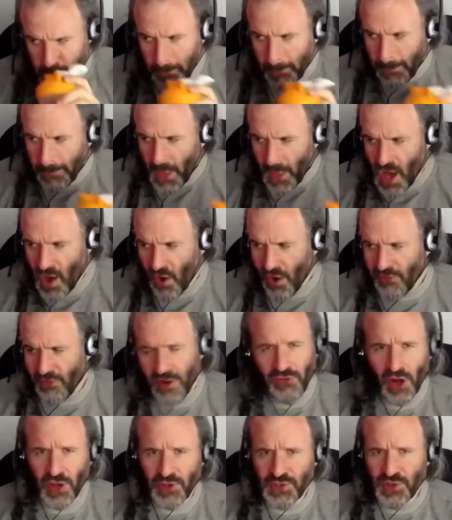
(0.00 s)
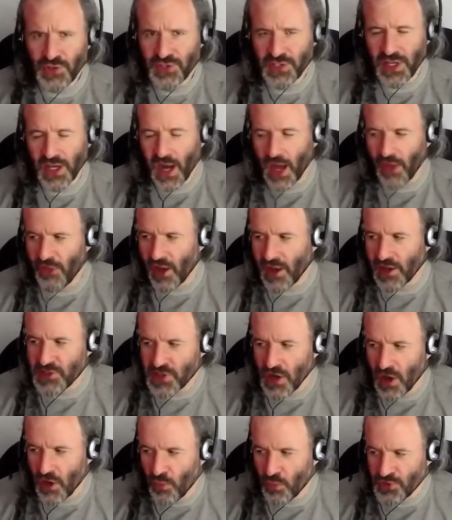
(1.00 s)
However, I've also seen, I thought I
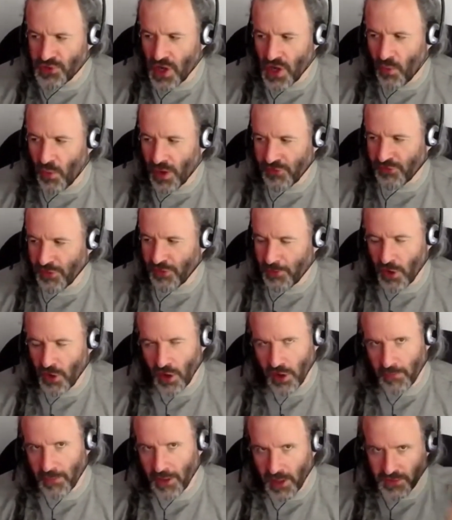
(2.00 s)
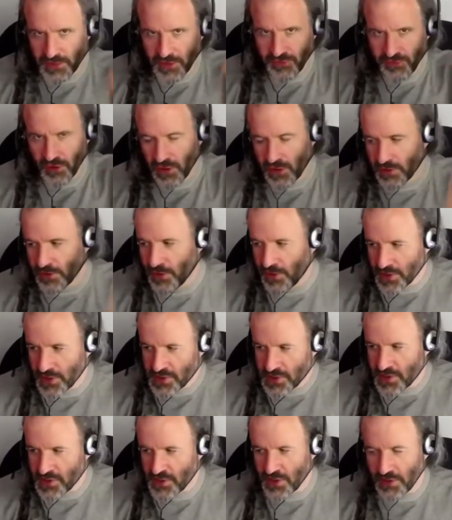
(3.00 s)
saw one from Europe, but I'll defer to Lucas
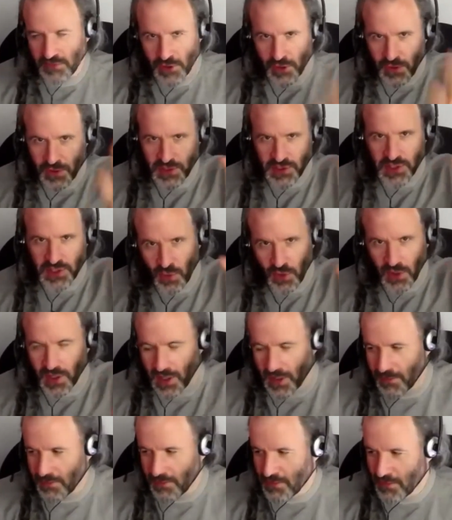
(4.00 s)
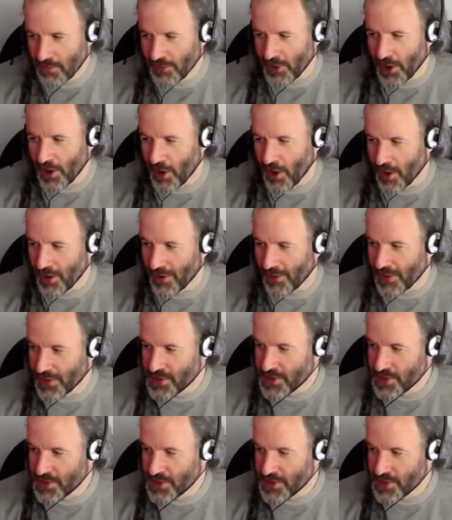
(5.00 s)
because Lucas is working very hard on this.